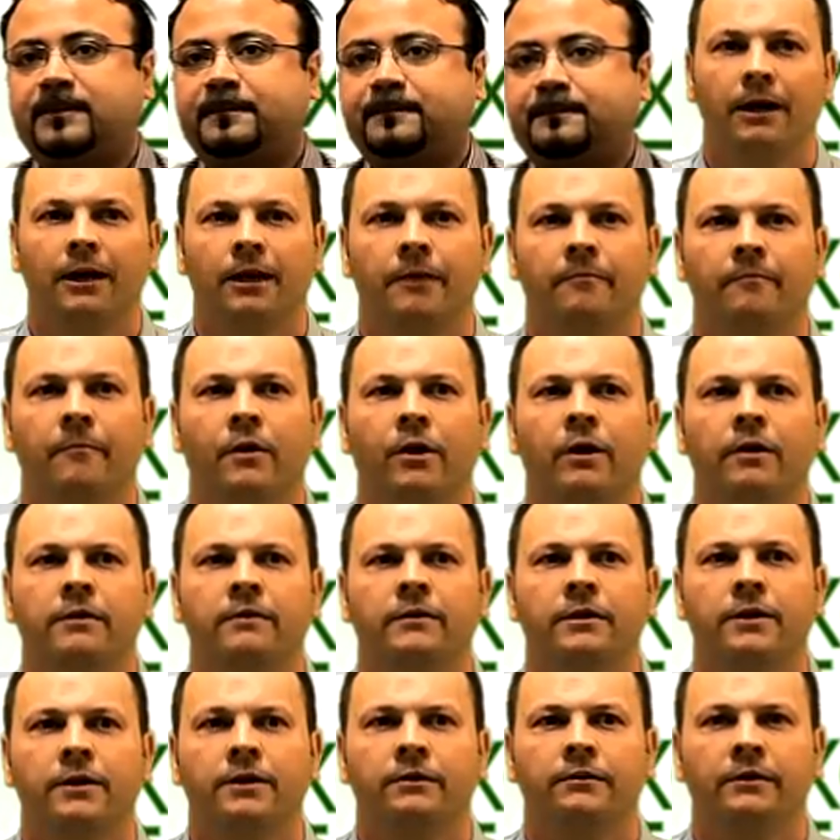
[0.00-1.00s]

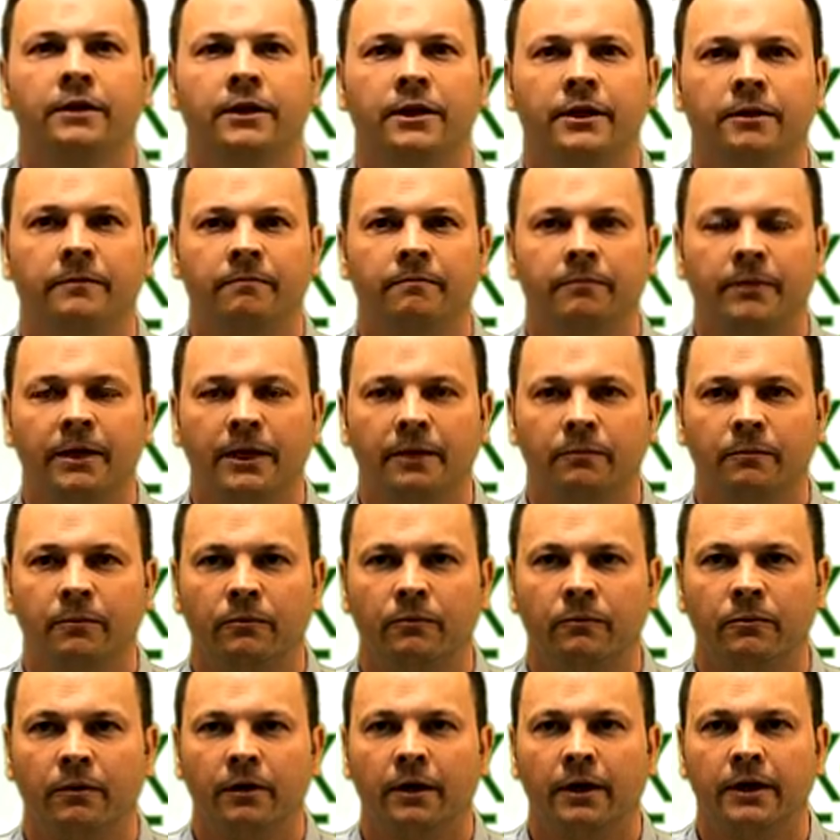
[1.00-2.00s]
I think you need
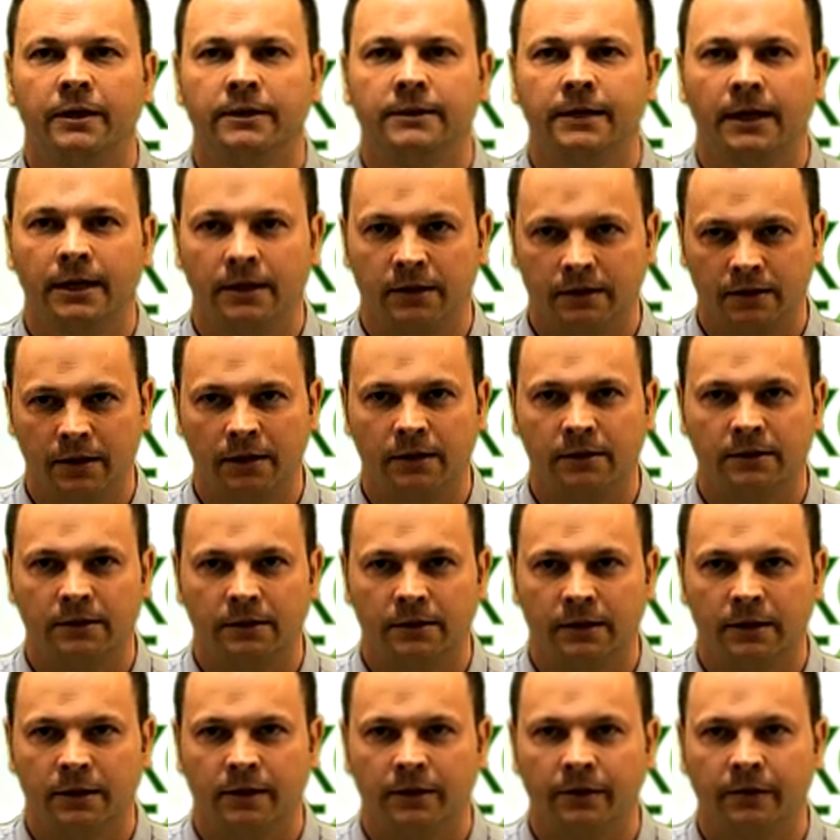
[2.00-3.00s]
people like
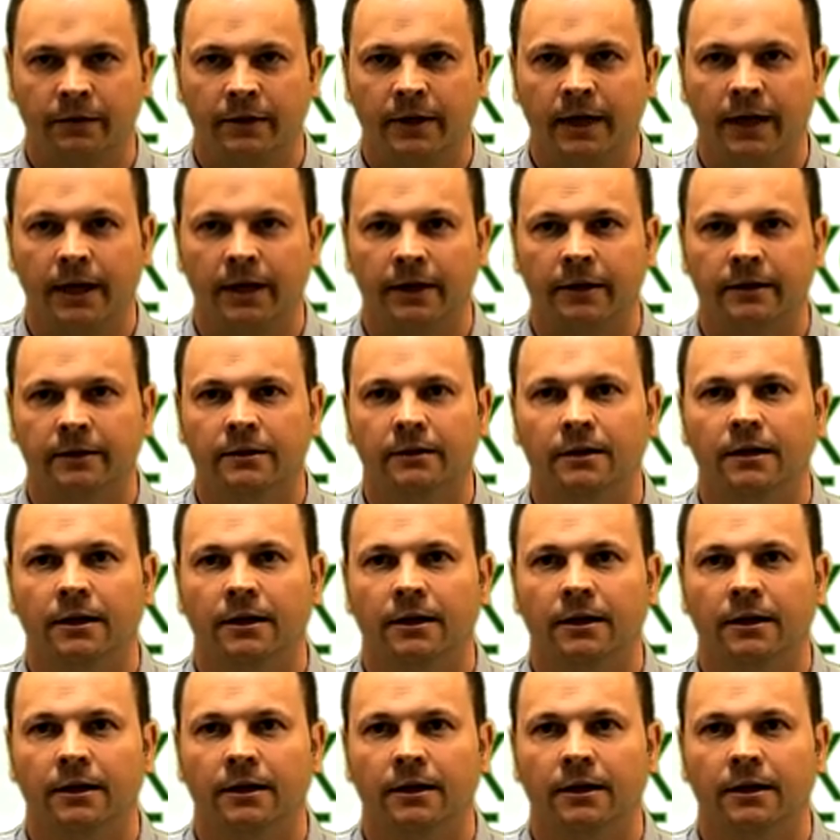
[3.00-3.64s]
TechSense in the UK.